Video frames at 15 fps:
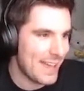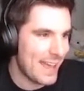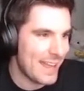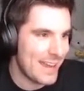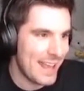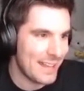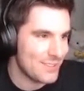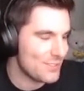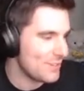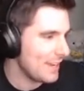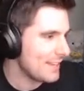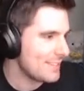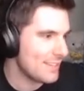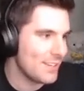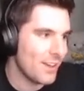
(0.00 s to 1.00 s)
and it's
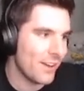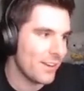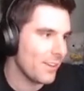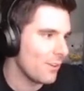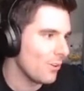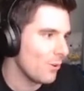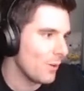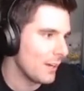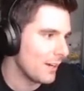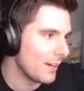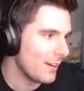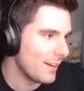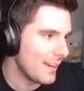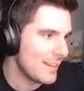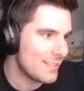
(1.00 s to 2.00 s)
gotta go
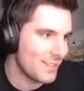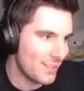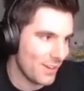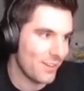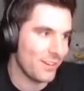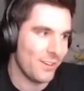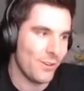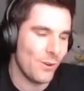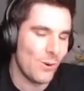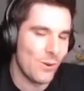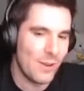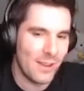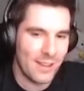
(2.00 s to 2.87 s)
here. It's gotta go.